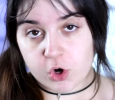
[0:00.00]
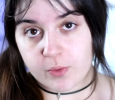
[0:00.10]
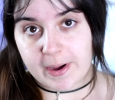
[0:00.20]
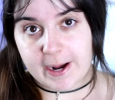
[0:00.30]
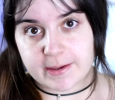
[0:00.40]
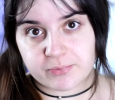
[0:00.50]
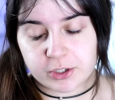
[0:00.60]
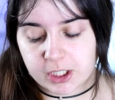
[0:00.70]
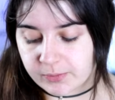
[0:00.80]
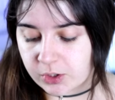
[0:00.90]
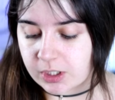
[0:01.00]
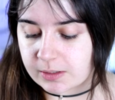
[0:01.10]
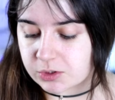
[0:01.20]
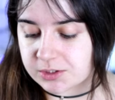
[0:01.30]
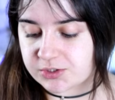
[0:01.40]
For my primer,
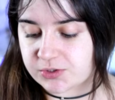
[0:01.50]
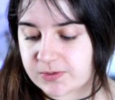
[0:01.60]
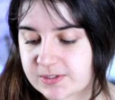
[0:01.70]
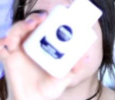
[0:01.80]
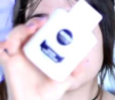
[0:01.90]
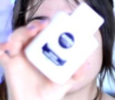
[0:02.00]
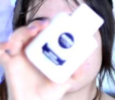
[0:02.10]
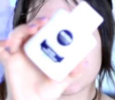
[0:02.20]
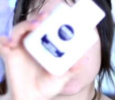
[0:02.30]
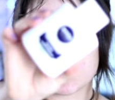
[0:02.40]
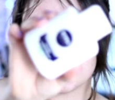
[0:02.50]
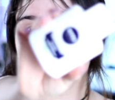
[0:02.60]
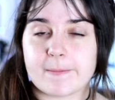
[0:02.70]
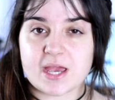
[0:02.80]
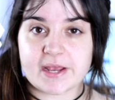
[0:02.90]
I'm going to use the Nivea
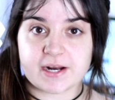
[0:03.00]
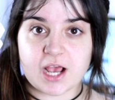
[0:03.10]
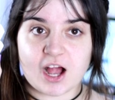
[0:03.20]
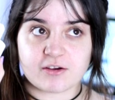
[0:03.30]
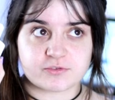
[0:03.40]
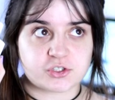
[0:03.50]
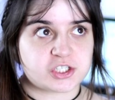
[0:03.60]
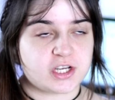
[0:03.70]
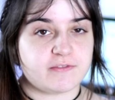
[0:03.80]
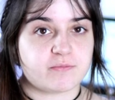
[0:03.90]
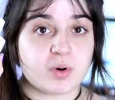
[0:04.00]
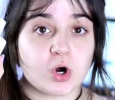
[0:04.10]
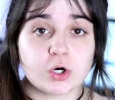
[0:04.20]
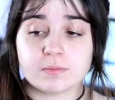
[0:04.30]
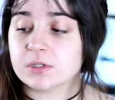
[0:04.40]
Men Aftershave
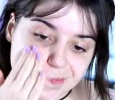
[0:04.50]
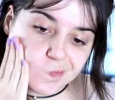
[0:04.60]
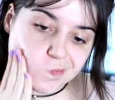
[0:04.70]
Balm.